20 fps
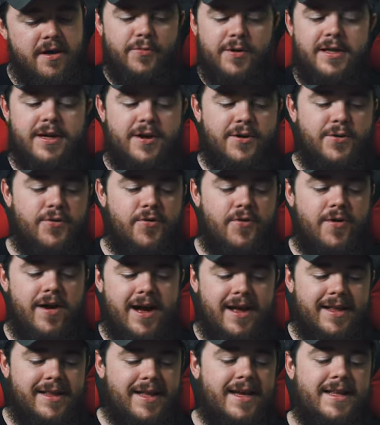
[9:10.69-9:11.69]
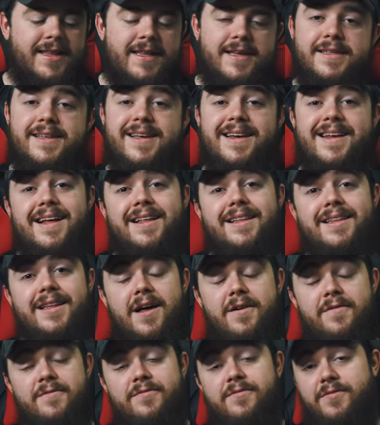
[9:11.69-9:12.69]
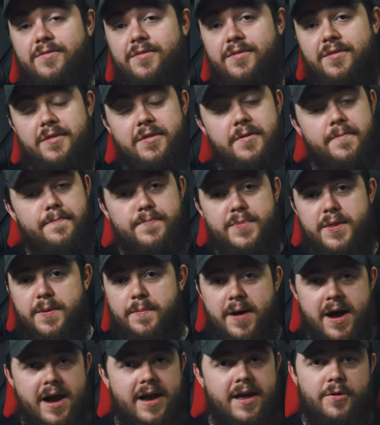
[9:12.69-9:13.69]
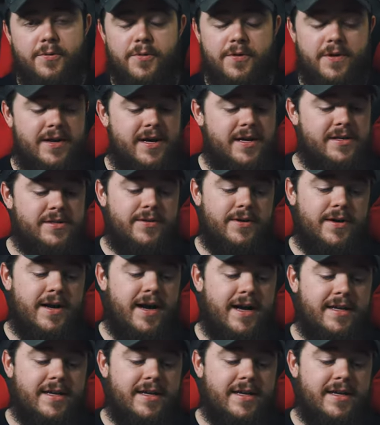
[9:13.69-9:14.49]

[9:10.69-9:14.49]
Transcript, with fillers: Really cool. I like this and I love the, the pocket organizer.